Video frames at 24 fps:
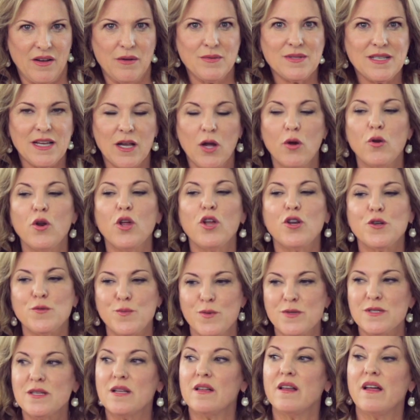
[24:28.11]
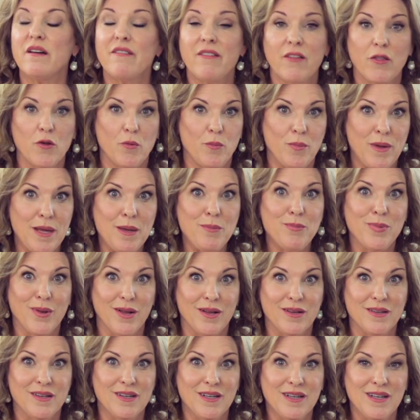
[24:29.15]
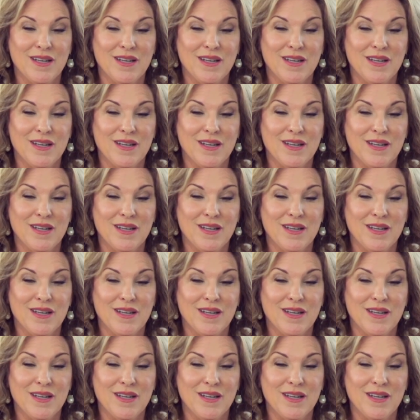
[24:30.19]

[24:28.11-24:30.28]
I was like, oh no, you're supposed to love other people.